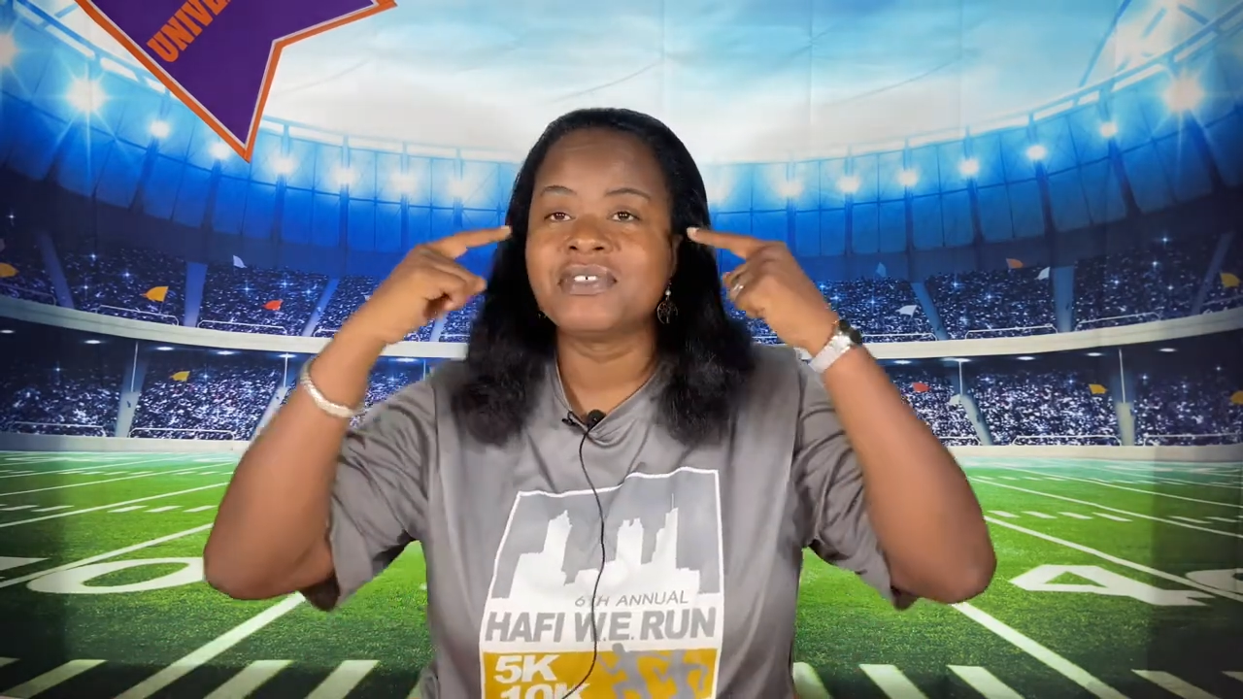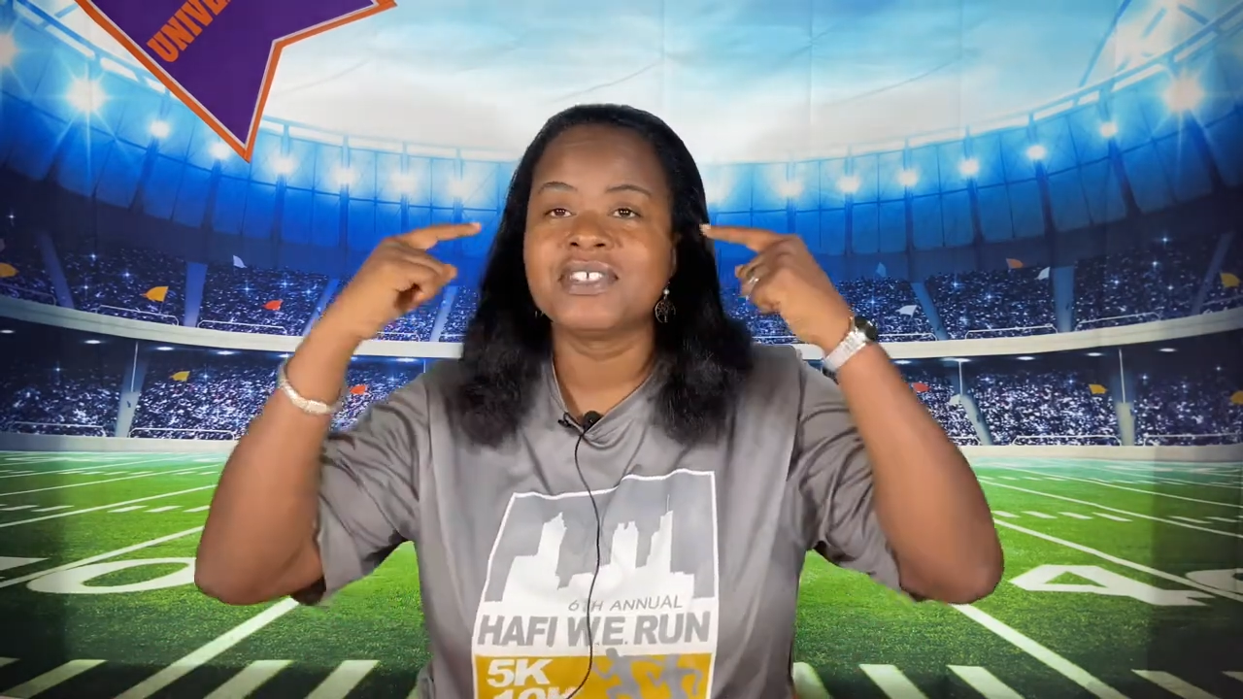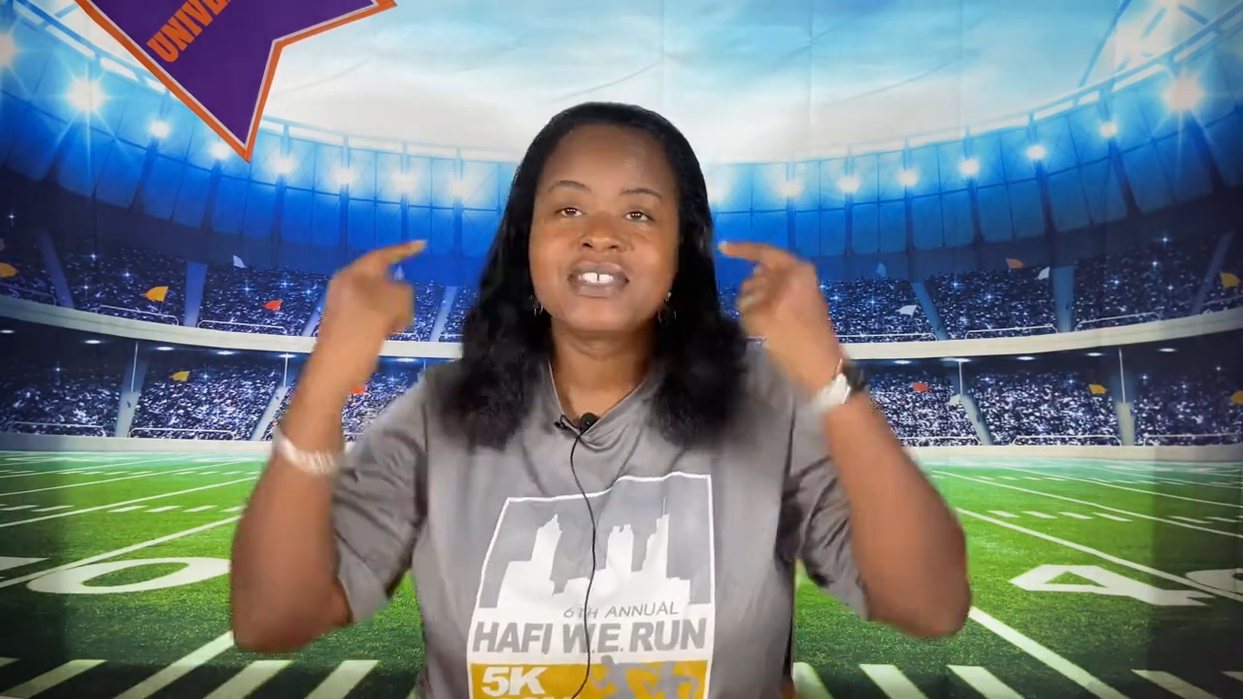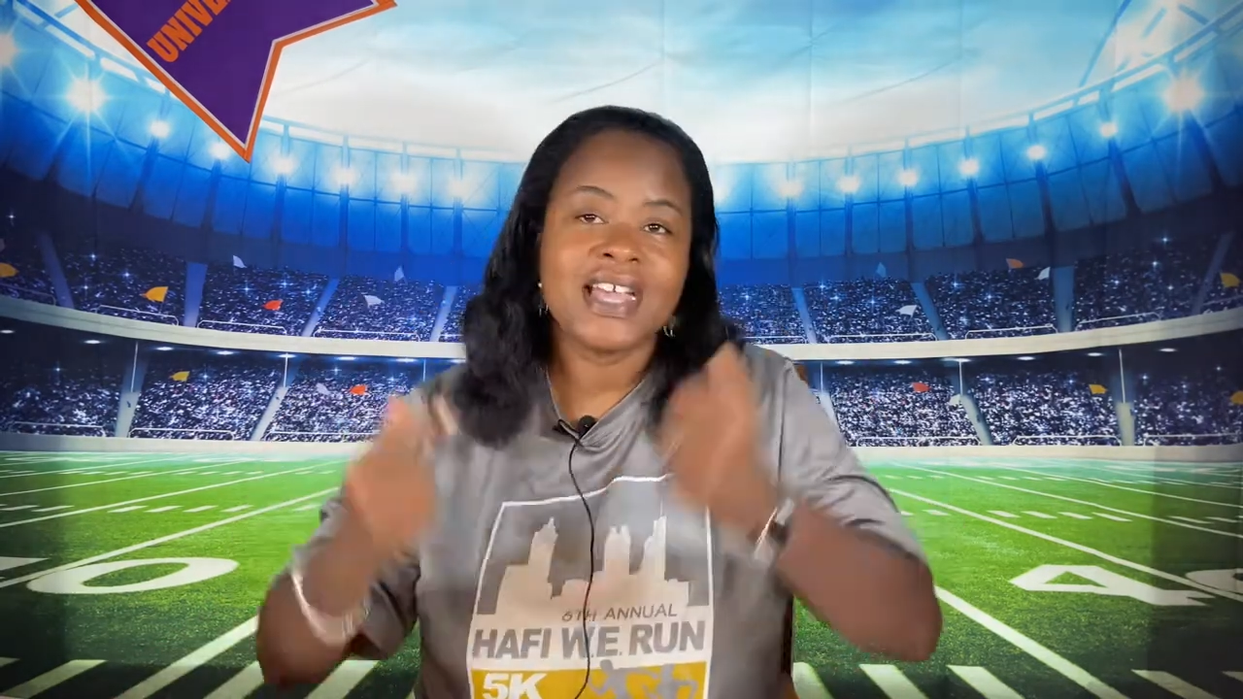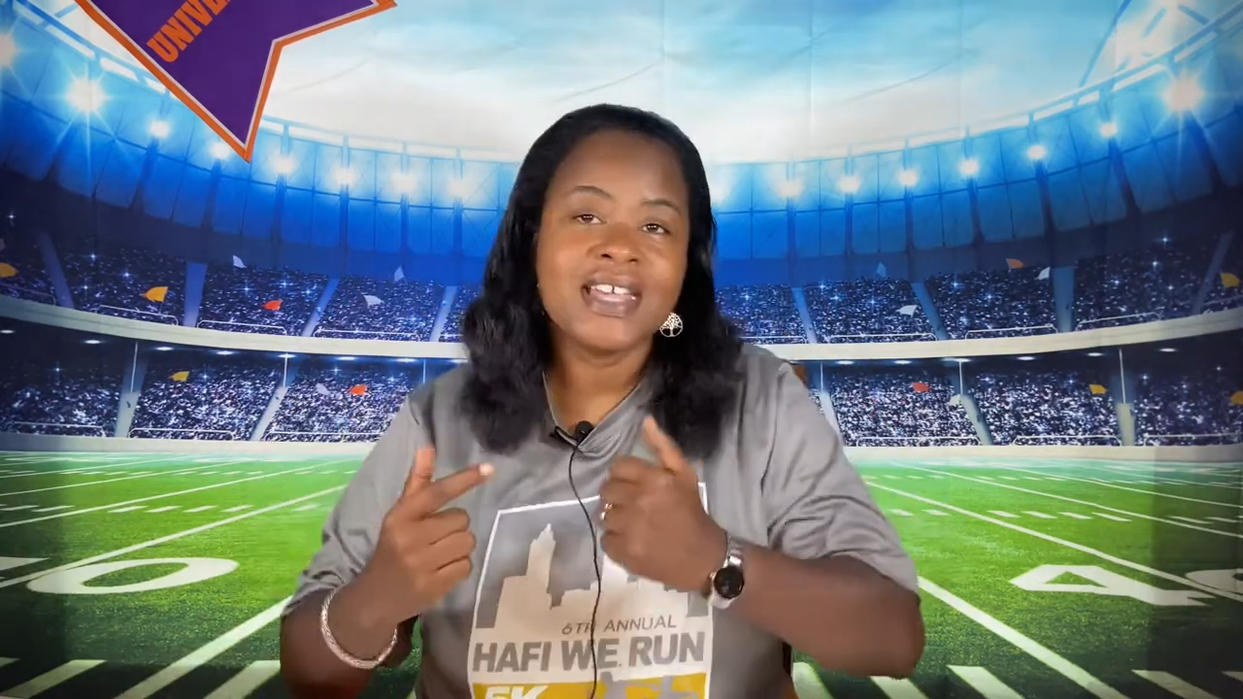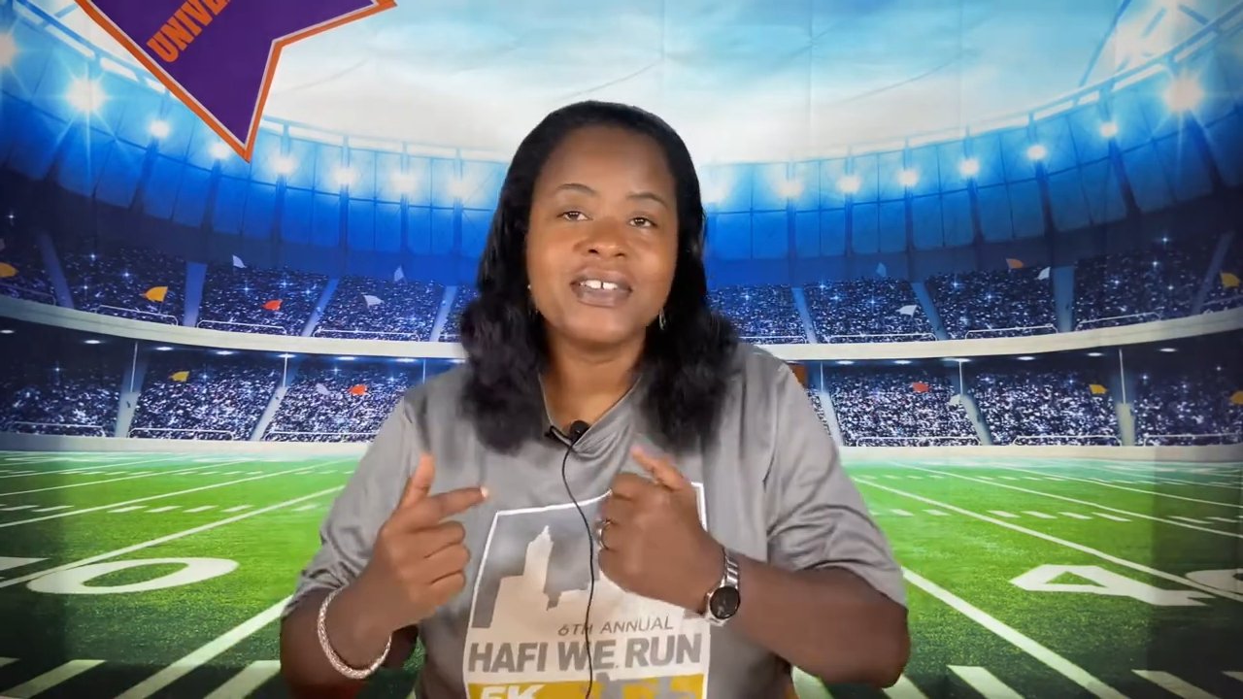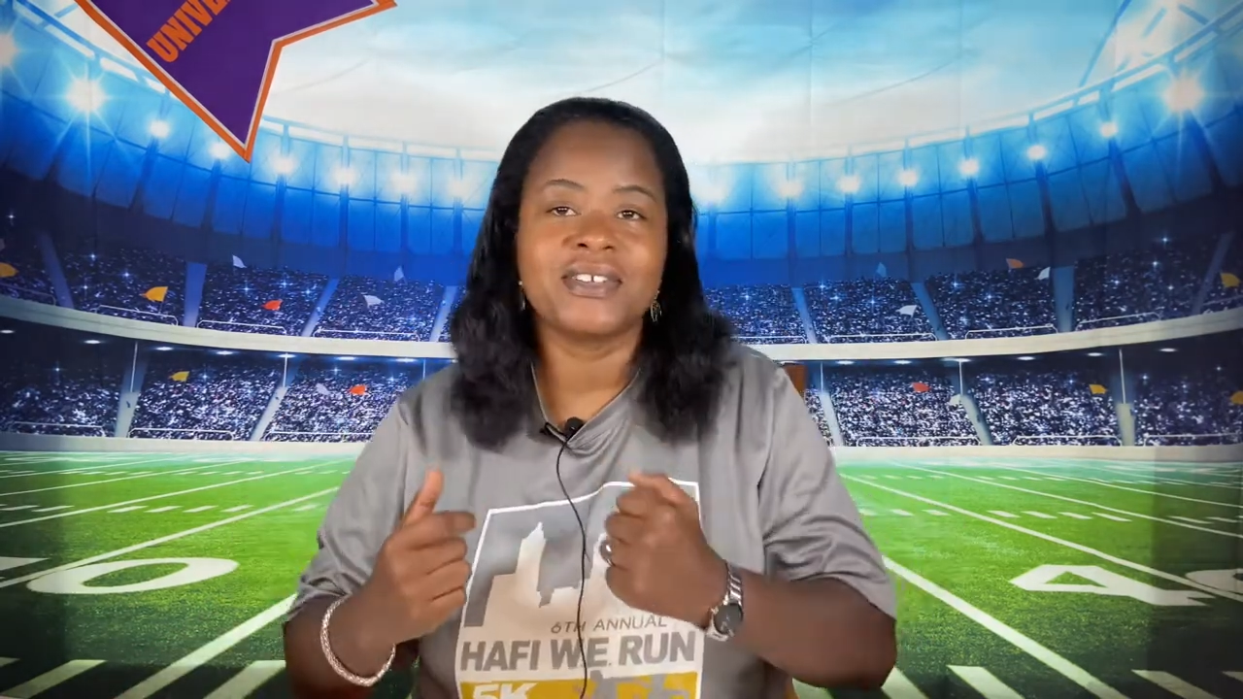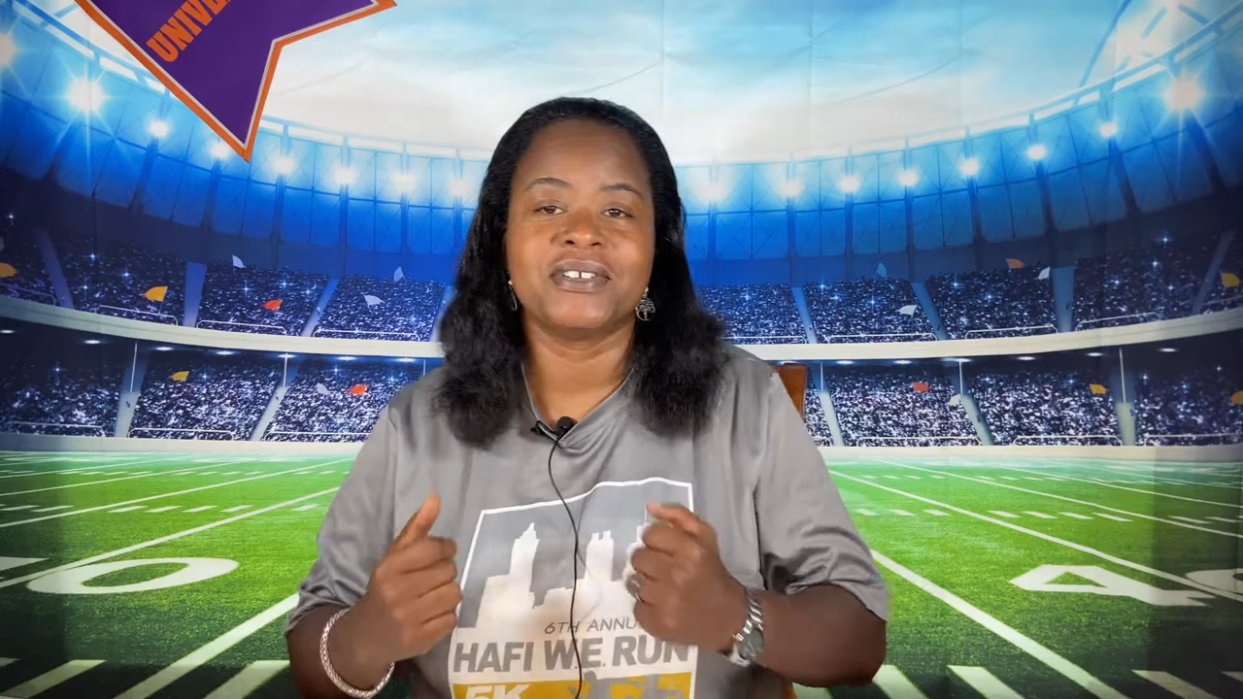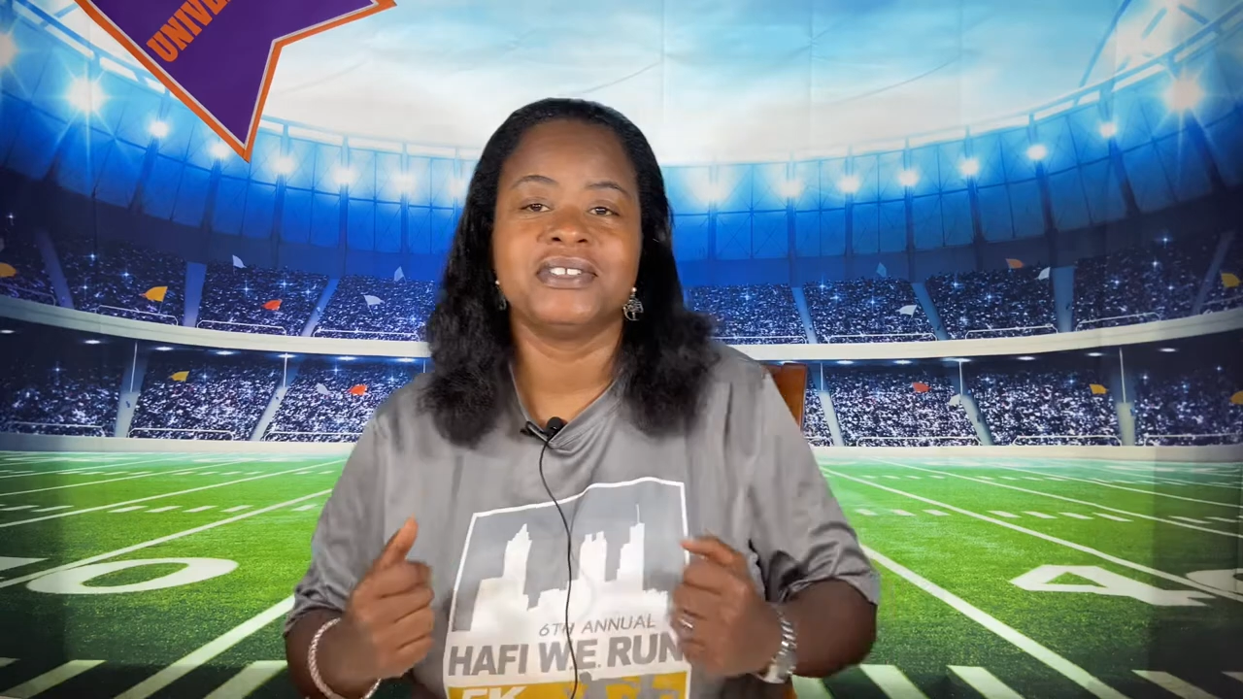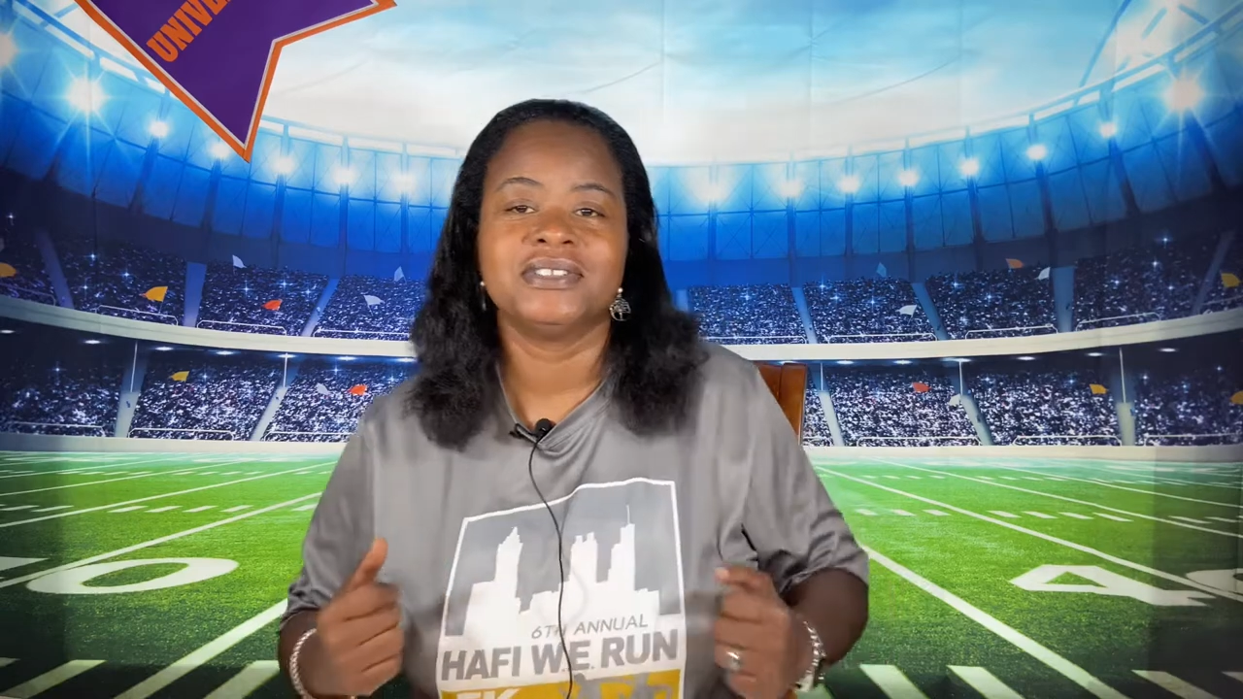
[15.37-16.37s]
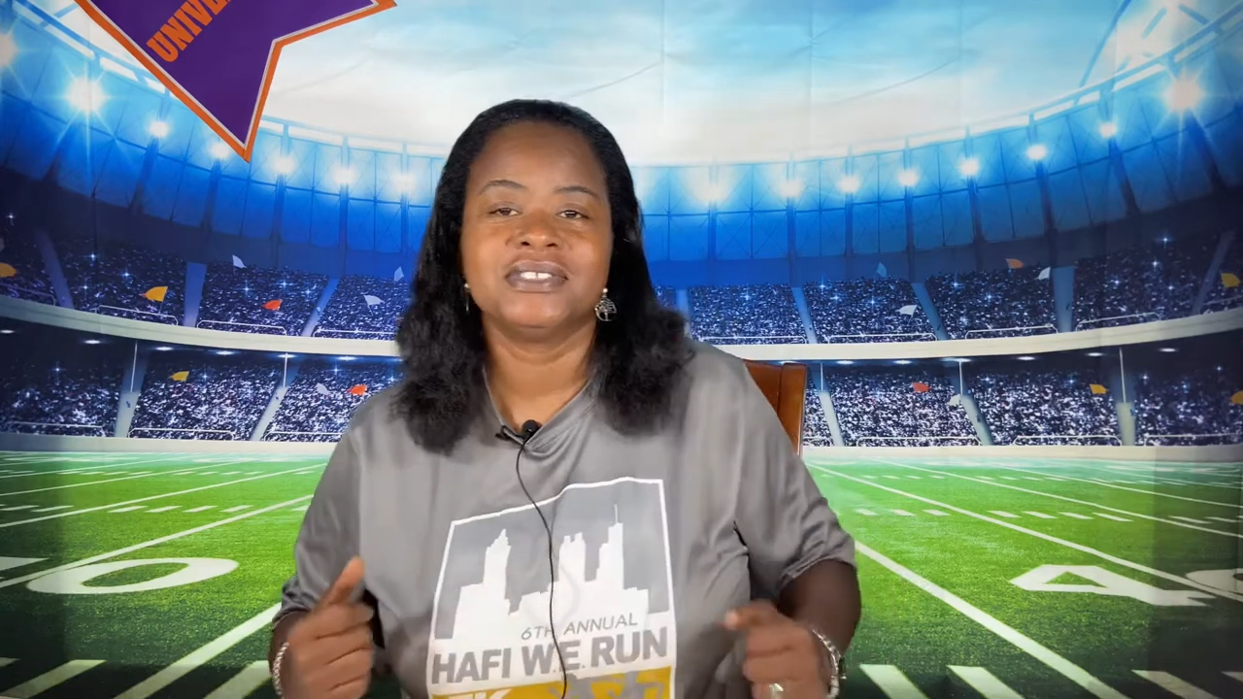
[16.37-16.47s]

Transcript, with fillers: the tiger,